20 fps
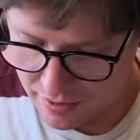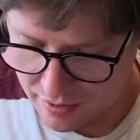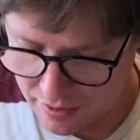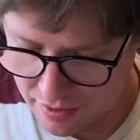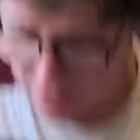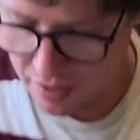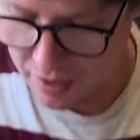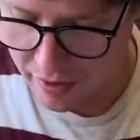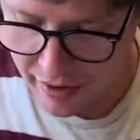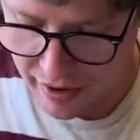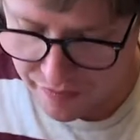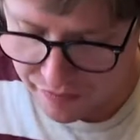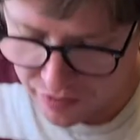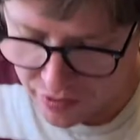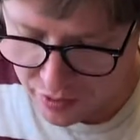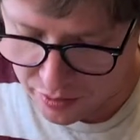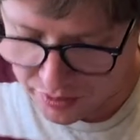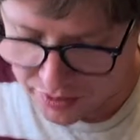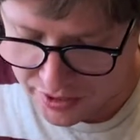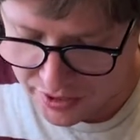All right,
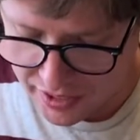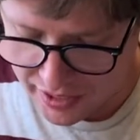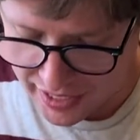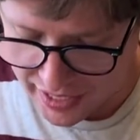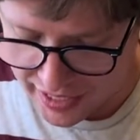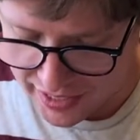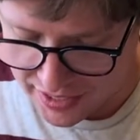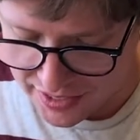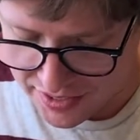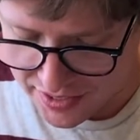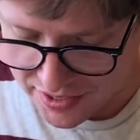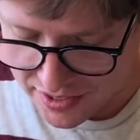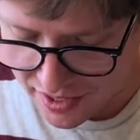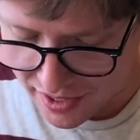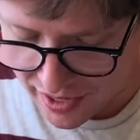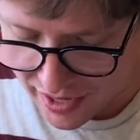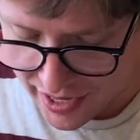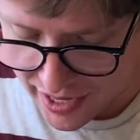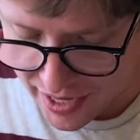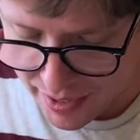folks, it is
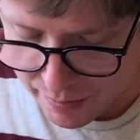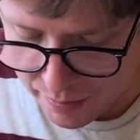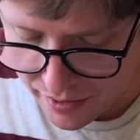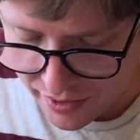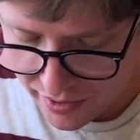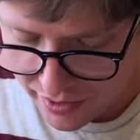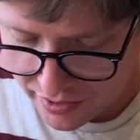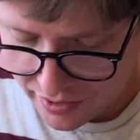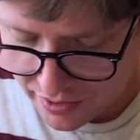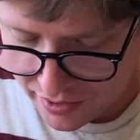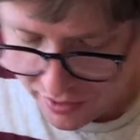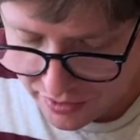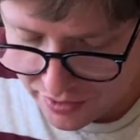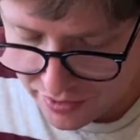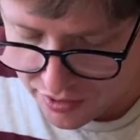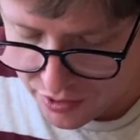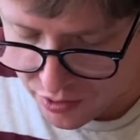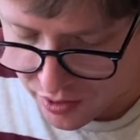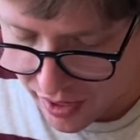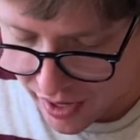time to
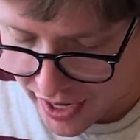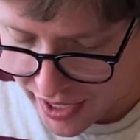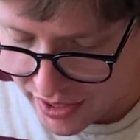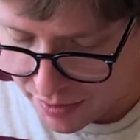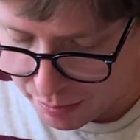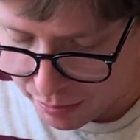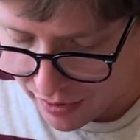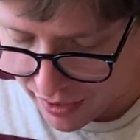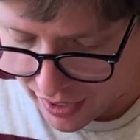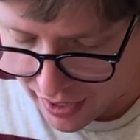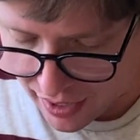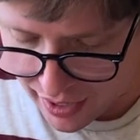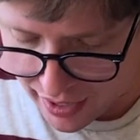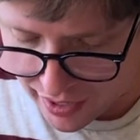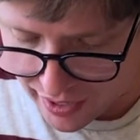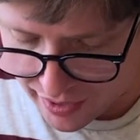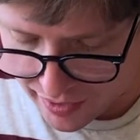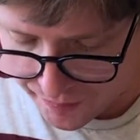try the pie.